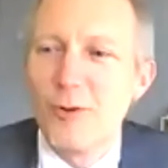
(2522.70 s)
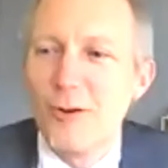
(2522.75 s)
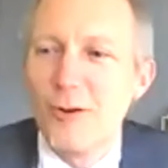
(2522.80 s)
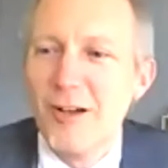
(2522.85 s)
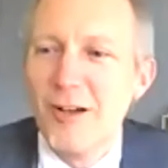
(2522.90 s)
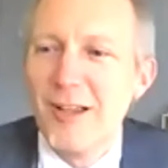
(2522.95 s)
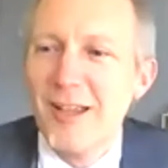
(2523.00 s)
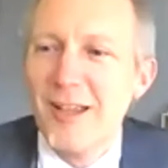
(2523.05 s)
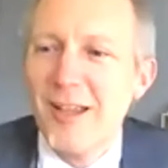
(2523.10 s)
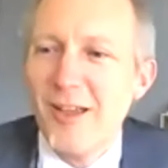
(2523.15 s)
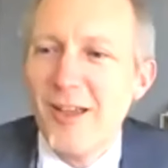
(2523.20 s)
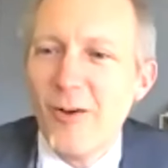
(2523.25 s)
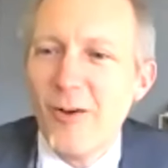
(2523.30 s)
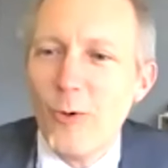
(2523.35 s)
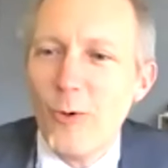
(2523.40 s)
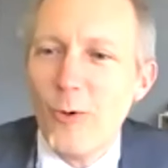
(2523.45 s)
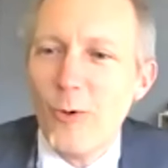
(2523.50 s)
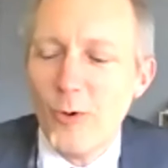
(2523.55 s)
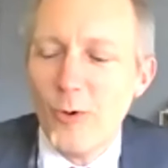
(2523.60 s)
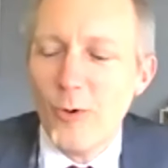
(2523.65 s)
or
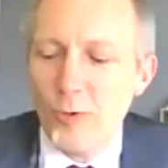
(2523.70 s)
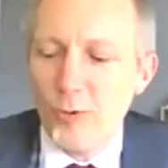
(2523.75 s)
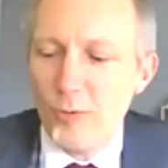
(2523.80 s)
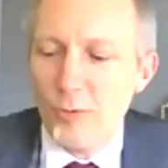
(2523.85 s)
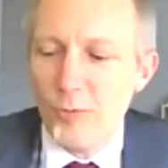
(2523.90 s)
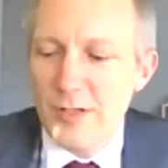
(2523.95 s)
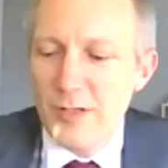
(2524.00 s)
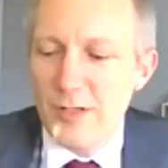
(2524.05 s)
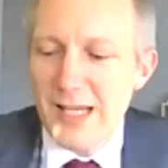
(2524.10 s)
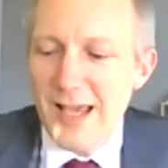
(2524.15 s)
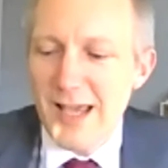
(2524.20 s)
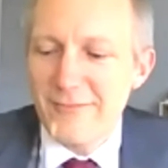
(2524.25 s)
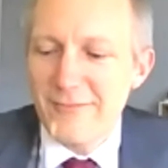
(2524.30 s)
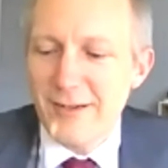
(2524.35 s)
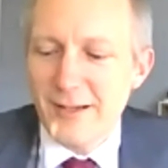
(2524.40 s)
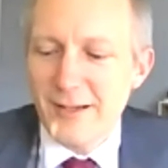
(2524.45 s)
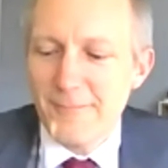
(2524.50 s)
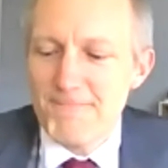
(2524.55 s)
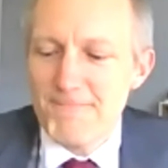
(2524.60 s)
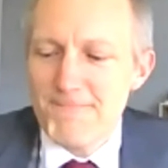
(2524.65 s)

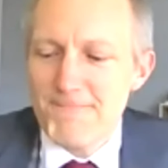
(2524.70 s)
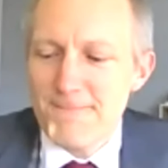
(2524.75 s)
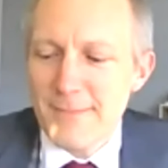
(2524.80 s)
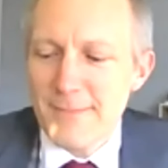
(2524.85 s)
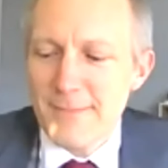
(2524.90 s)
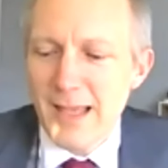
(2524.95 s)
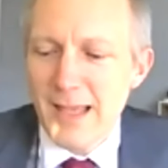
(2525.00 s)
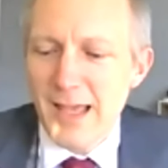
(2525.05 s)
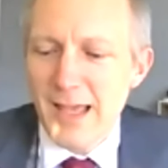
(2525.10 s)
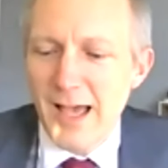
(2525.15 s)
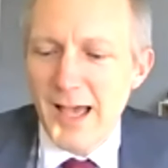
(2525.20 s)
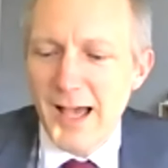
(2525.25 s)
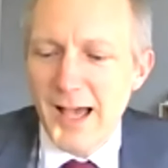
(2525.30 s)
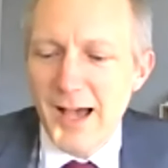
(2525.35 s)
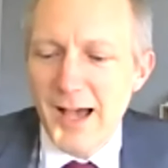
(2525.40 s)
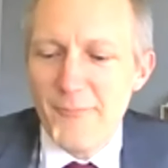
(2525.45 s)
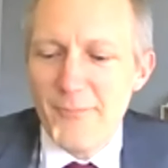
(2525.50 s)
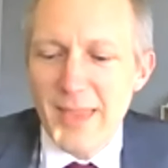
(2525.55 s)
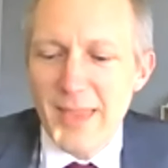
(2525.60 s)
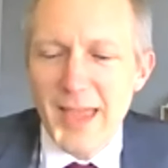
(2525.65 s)
whatever.
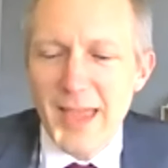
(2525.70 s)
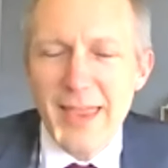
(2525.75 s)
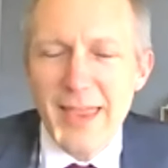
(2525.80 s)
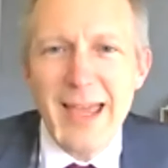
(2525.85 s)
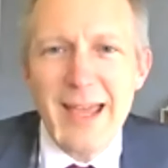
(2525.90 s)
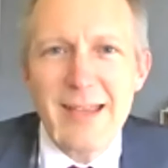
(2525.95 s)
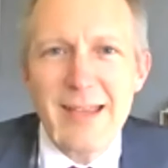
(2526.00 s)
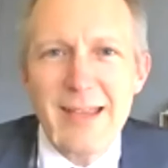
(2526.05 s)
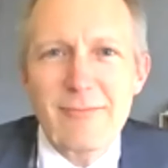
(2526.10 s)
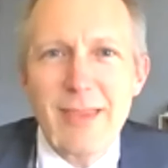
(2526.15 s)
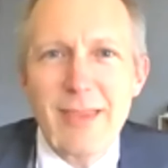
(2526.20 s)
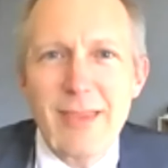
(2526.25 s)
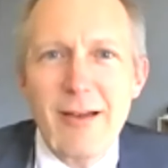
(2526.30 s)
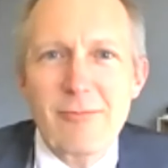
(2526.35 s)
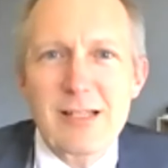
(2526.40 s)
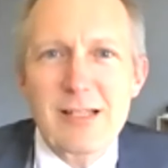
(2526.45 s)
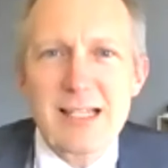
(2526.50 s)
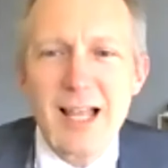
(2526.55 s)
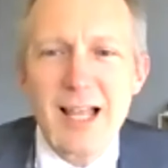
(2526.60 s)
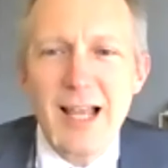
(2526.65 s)
That
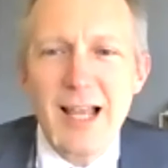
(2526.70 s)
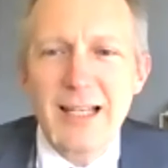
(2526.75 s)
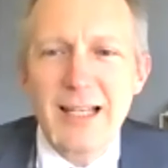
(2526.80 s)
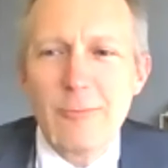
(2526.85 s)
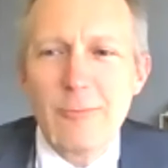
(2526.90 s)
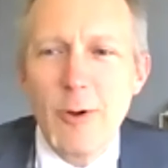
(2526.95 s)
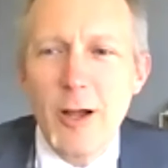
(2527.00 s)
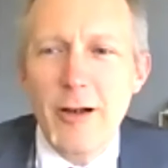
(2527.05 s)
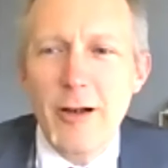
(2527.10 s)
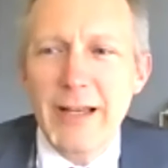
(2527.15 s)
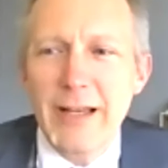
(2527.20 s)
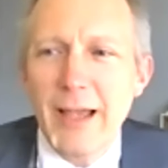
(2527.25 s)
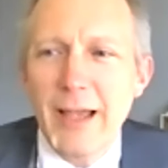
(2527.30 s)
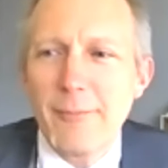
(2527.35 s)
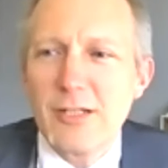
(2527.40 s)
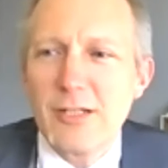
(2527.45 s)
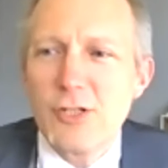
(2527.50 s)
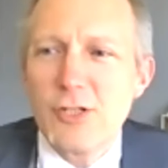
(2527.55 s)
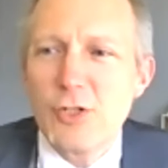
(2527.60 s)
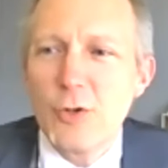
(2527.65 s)
was slightly worrying. I
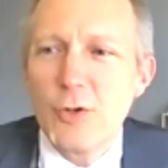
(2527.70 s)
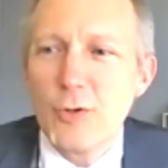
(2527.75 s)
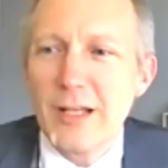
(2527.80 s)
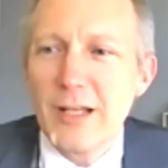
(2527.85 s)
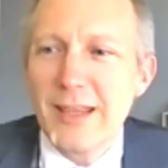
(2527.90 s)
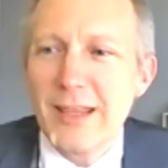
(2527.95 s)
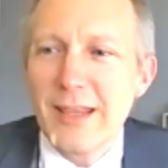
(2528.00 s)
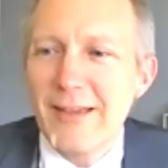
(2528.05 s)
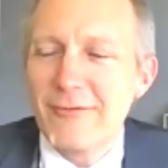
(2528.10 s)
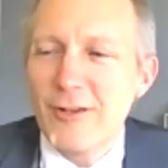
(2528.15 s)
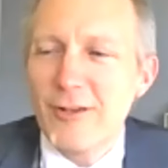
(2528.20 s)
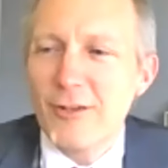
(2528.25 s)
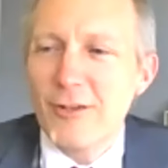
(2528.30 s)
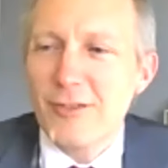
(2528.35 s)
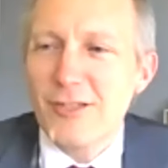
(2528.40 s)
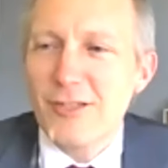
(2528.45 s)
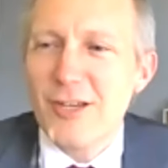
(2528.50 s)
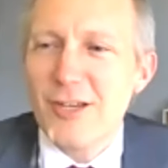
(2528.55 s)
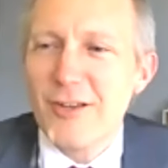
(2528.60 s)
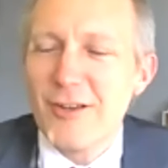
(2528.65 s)
mean, surely they've
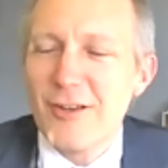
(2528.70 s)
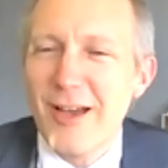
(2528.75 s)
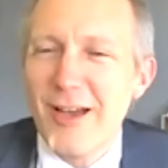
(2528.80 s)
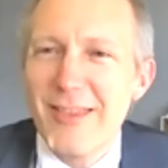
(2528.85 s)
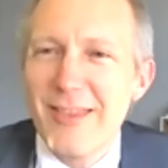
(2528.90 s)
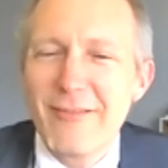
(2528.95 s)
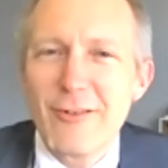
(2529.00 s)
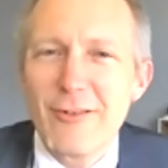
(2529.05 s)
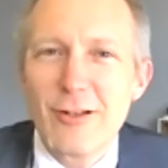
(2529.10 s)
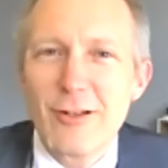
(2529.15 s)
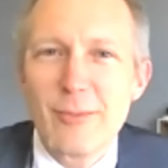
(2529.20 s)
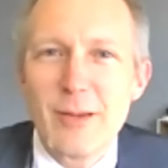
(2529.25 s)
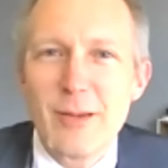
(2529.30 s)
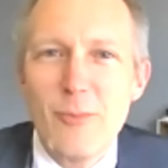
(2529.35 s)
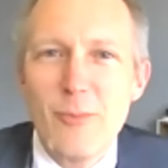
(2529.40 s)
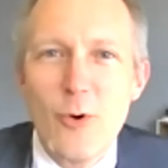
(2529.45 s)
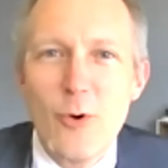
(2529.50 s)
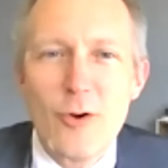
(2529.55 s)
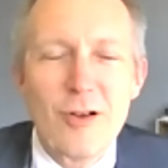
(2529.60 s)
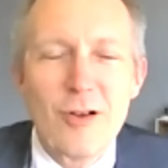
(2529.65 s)
got to be
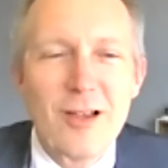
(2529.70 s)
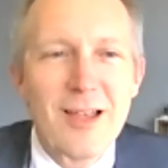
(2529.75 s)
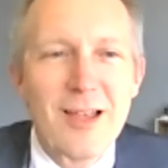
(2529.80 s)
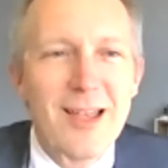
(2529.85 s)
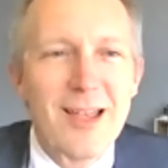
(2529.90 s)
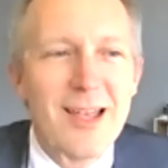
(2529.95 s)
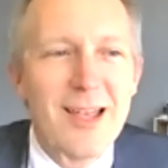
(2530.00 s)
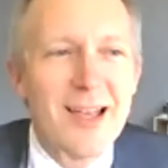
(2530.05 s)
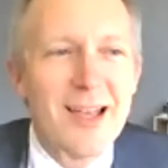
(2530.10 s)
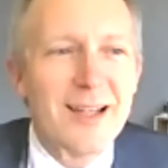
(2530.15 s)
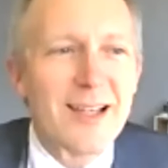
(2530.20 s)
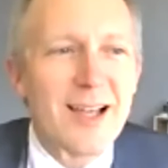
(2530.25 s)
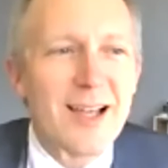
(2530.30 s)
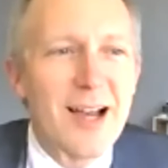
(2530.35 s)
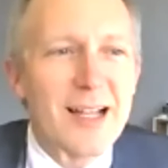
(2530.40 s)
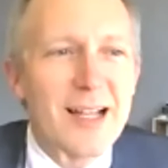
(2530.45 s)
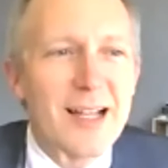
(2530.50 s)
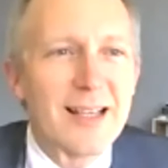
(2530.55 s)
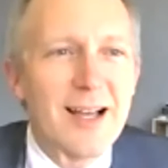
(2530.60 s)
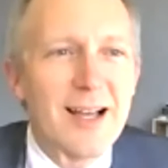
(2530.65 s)
more
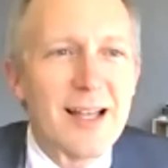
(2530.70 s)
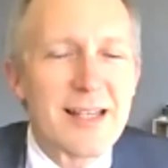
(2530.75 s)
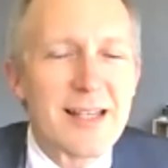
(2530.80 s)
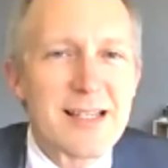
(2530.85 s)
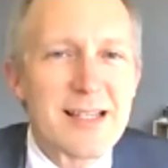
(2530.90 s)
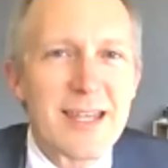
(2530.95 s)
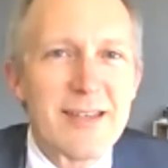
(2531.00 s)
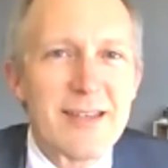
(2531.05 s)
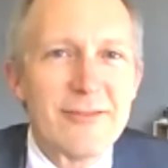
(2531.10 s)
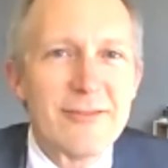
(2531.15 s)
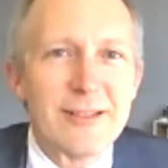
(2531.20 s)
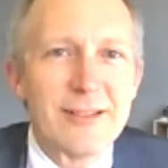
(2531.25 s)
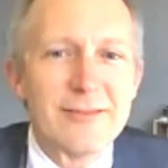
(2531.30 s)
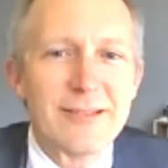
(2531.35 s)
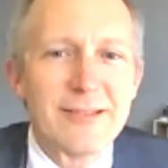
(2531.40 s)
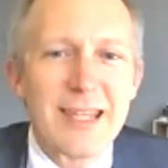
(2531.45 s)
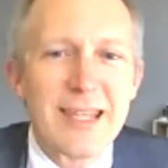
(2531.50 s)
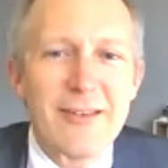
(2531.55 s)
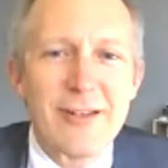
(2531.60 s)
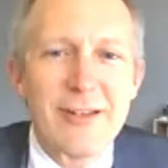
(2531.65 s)
guidelines
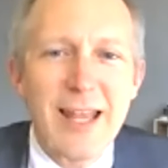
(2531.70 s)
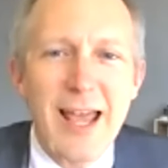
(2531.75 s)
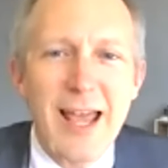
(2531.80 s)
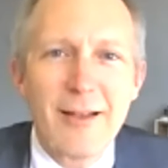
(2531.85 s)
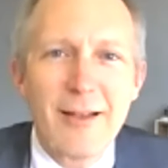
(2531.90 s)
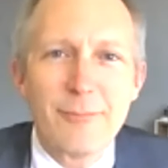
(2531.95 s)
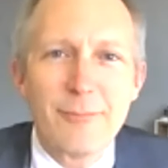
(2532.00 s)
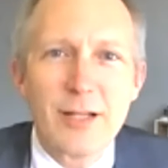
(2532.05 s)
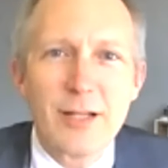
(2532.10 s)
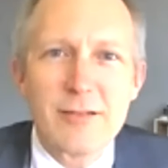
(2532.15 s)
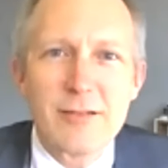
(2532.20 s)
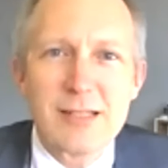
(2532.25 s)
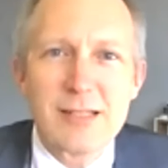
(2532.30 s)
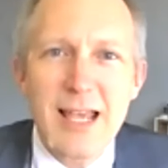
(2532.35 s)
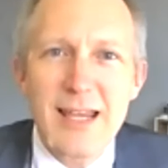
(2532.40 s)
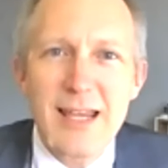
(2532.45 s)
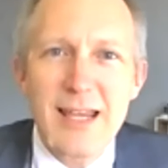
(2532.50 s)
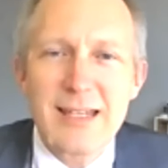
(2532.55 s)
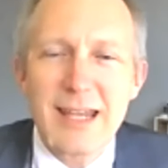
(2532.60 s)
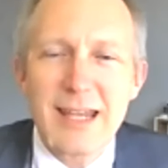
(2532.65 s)
given out. But you
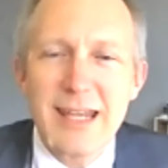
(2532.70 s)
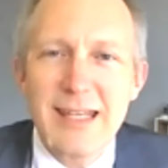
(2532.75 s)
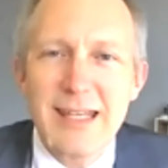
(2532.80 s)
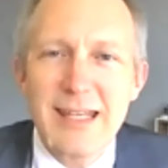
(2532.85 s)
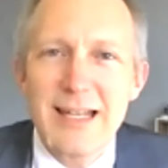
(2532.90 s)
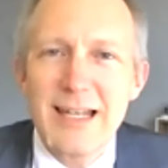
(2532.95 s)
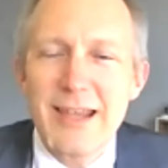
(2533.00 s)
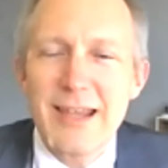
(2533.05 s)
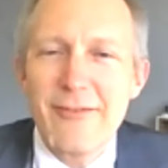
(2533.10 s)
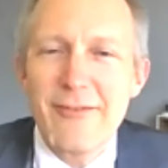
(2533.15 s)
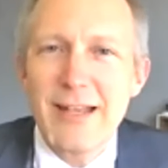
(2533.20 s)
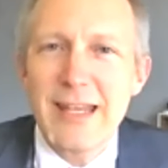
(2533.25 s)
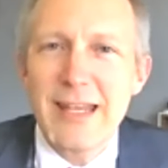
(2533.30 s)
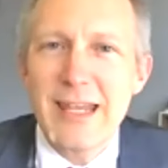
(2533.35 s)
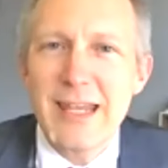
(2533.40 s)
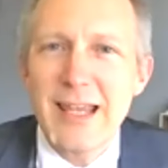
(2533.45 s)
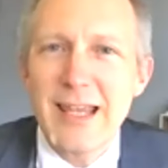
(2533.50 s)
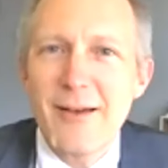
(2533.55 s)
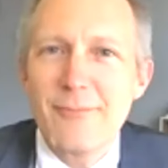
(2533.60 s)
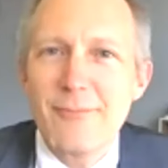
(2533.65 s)
say he didn't give
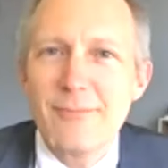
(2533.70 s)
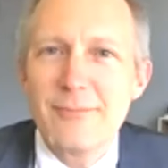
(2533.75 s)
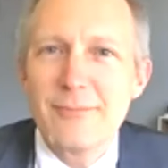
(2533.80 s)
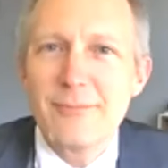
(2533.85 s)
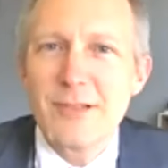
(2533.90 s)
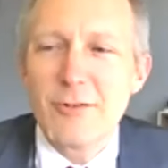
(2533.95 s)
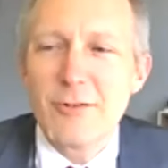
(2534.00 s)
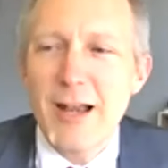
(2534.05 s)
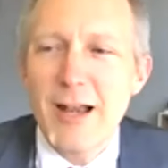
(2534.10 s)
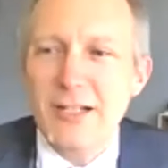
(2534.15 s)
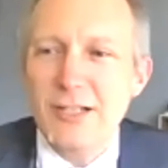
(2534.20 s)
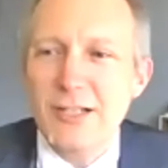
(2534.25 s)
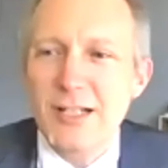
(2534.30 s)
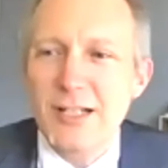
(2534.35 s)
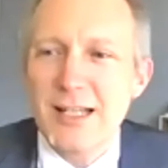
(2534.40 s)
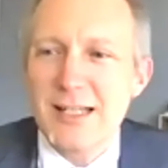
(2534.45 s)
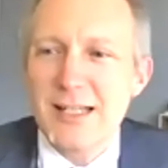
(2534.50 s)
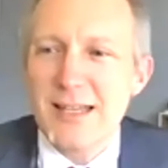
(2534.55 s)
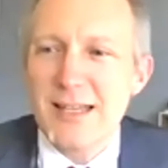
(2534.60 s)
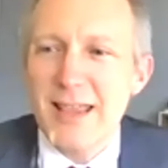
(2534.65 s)
any direction
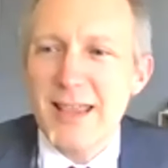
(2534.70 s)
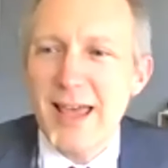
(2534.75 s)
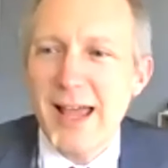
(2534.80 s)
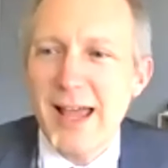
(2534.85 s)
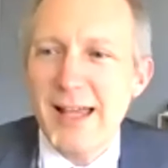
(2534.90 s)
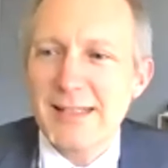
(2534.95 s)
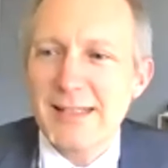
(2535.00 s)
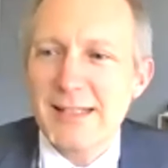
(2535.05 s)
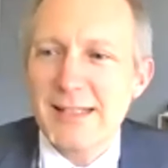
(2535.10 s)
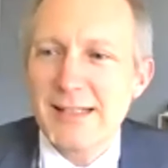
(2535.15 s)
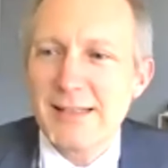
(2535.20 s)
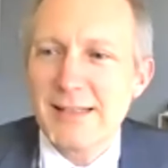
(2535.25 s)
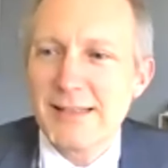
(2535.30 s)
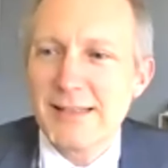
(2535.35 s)
as to that.